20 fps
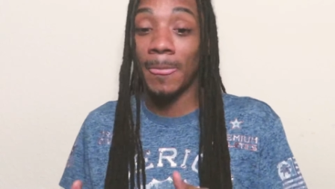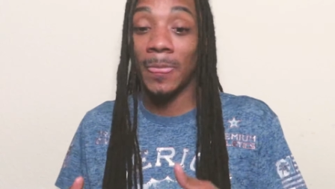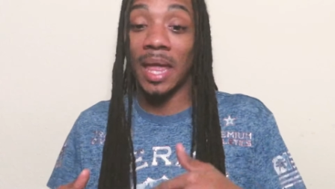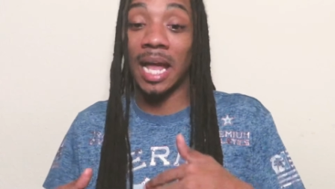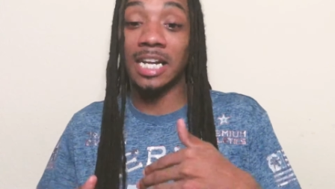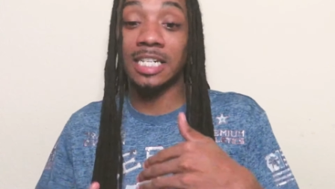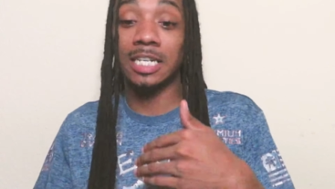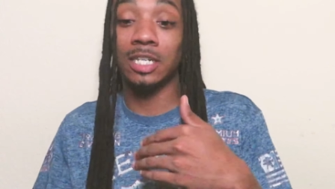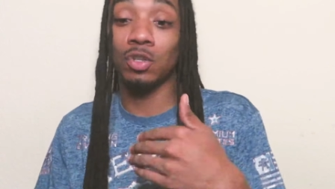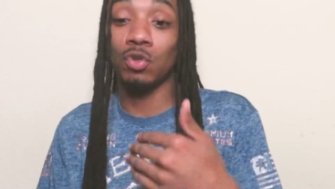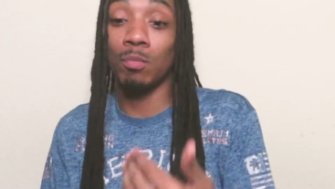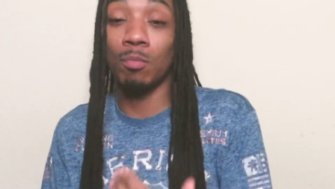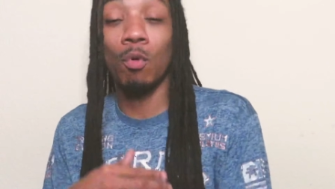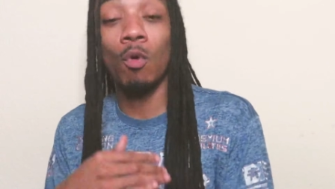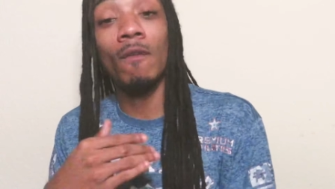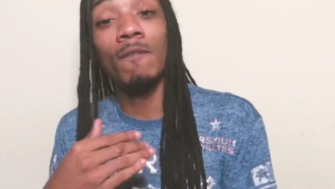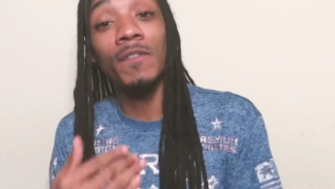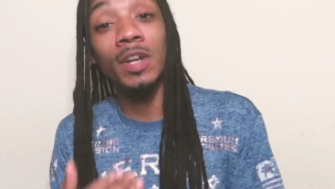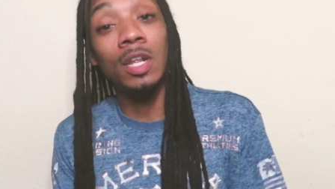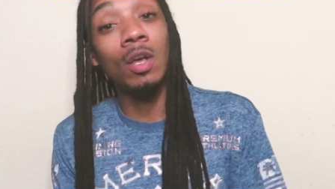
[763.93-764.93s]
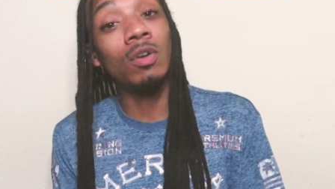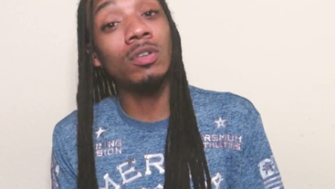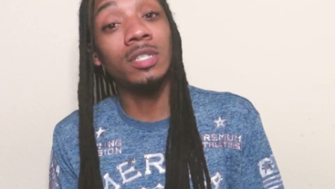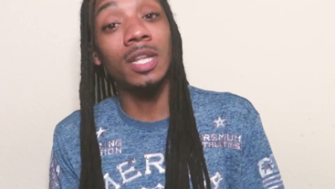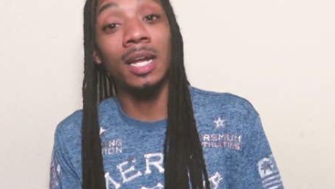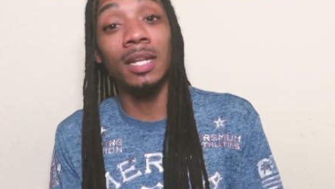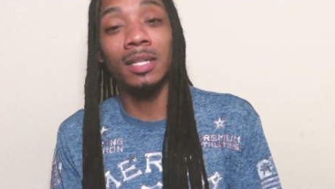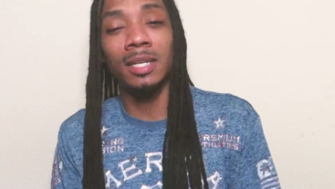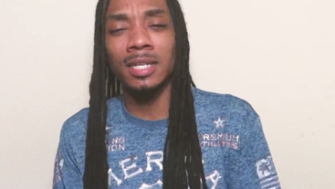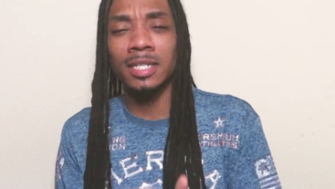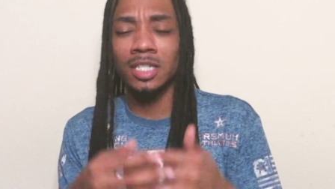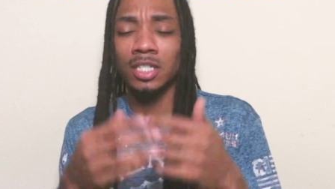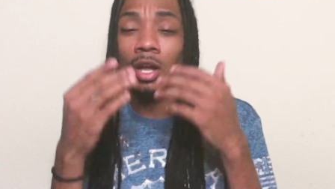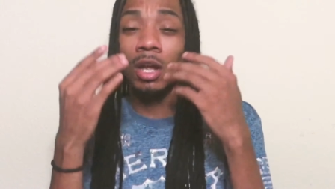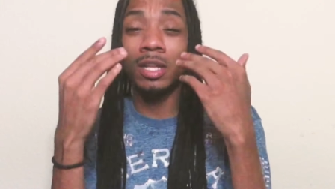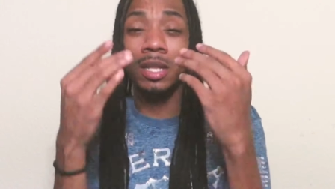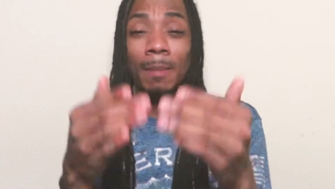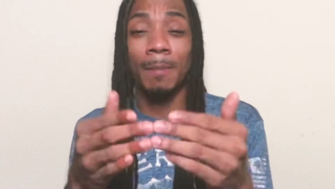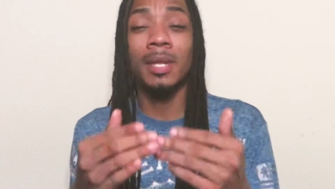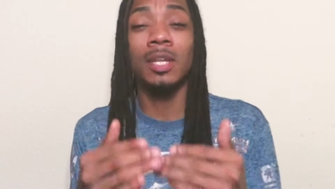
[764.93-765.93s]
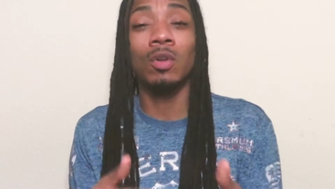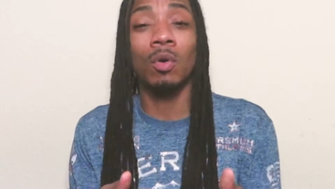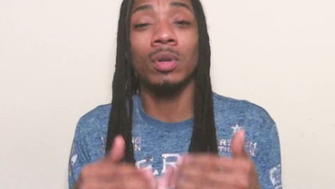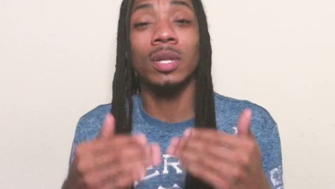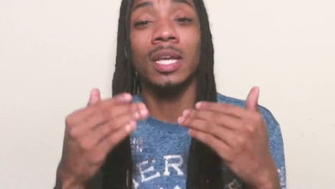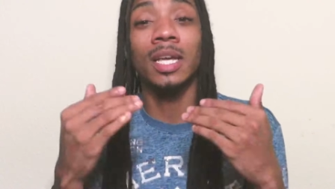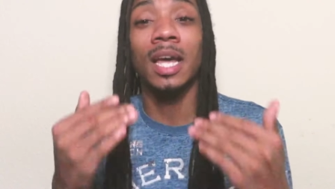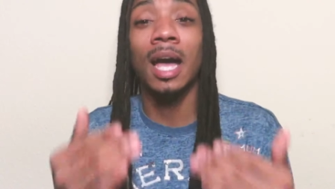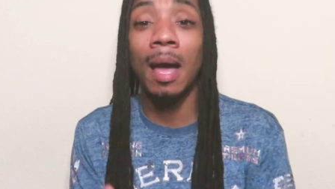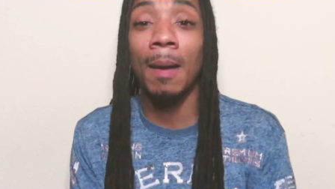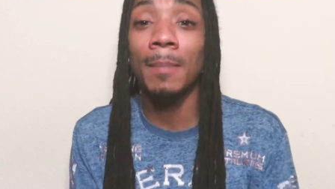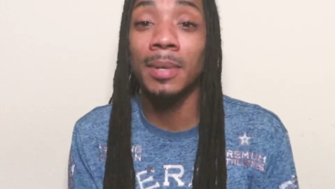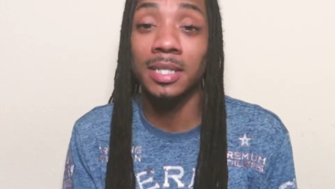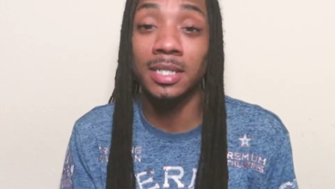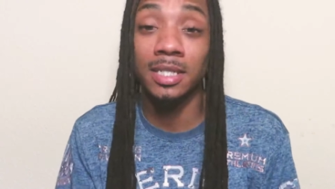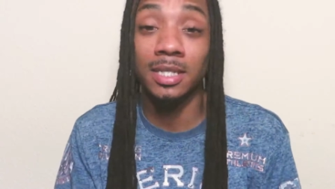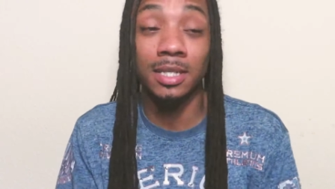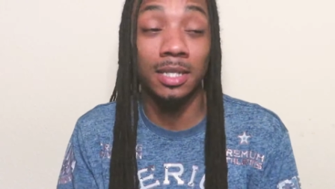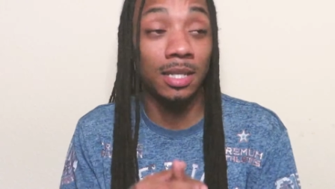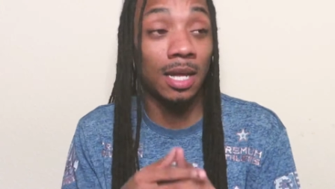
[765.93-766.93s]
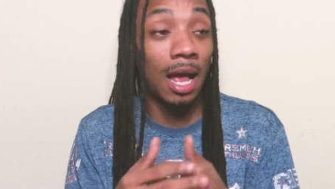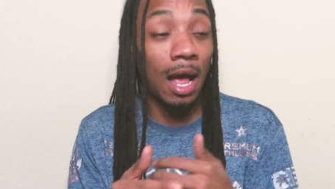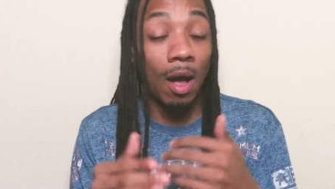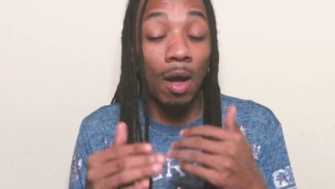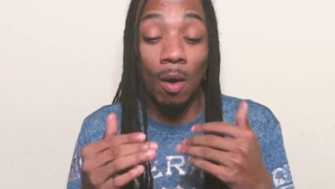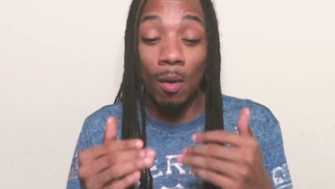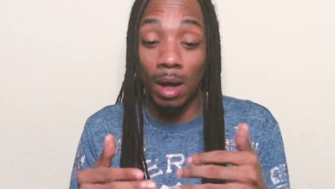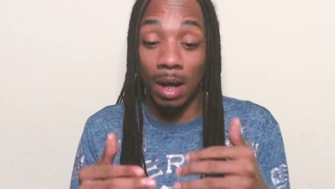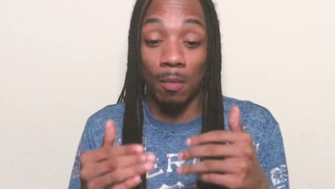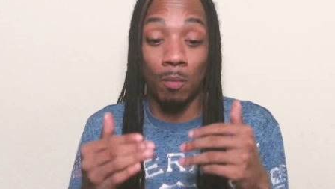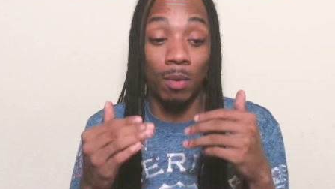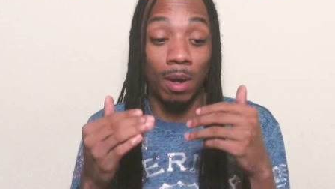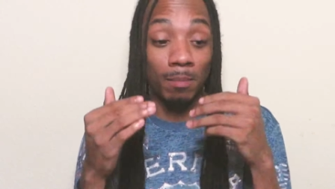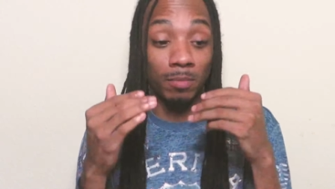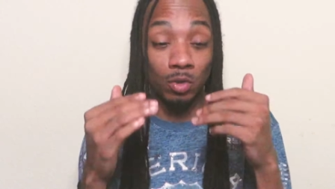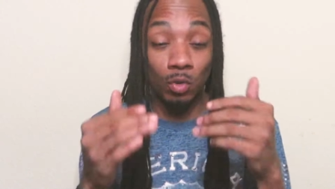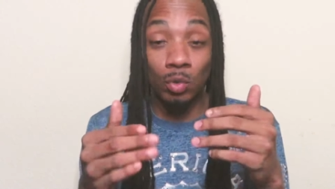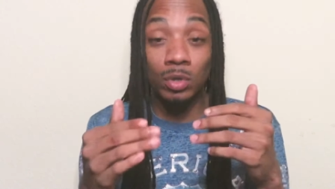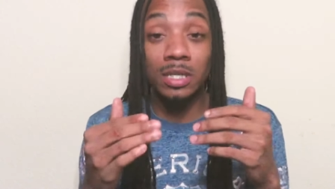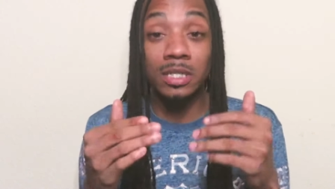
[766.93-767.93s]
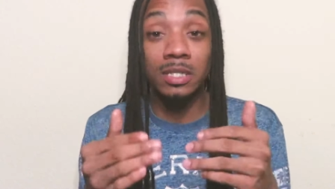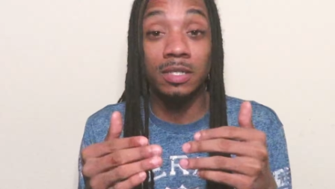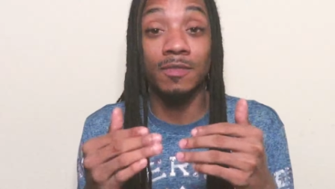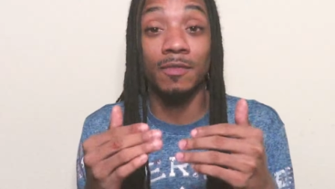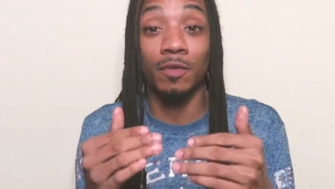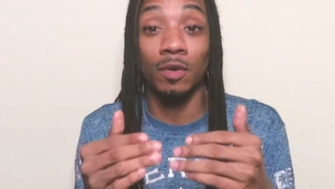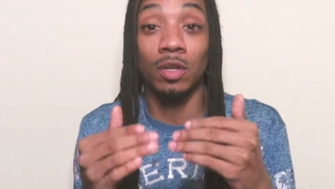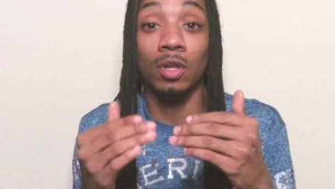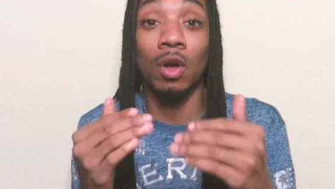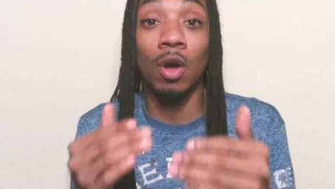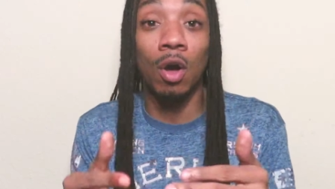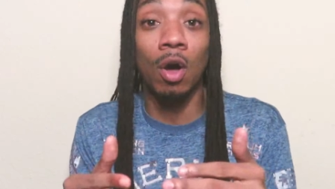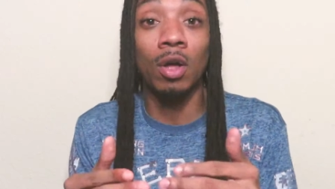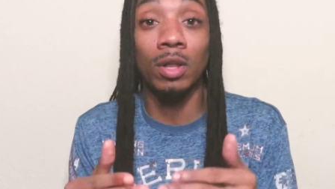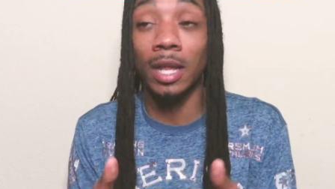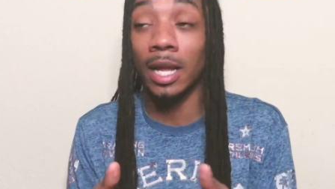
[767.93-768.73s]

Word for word: I should do more videos like this, y'all let me know in the comments. I, am doing this for y'all.